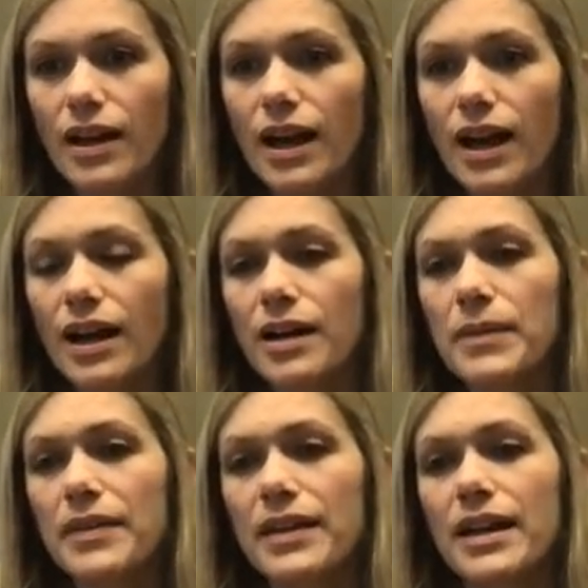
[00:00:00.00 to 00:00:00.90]

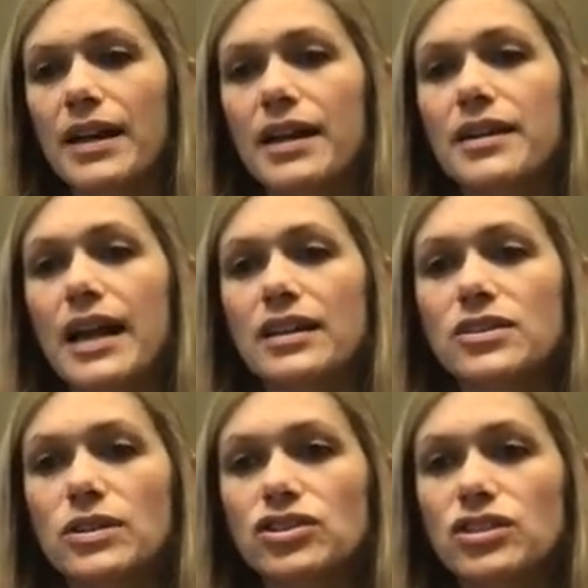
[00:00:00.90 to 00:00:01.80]
And then next
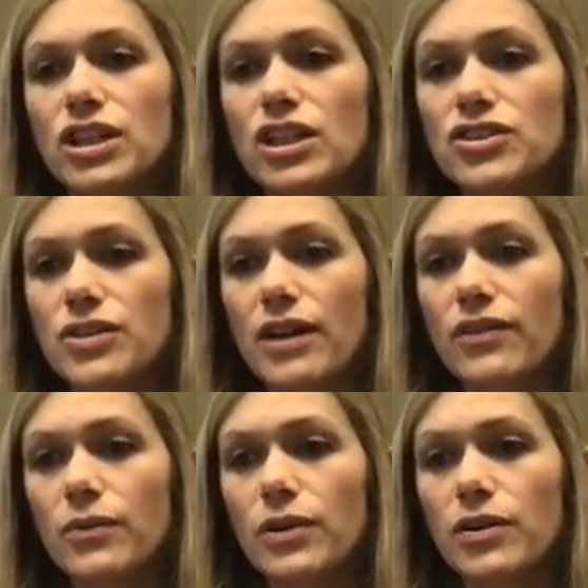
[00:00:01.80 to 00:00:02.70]
question, do you
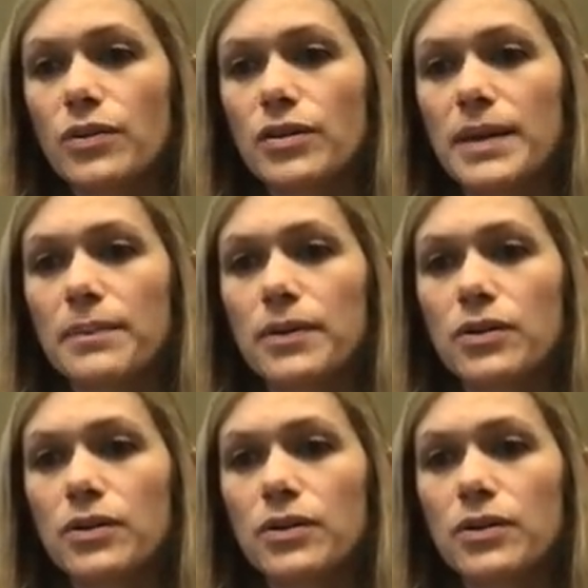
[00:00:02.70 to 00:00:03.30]
ever work with people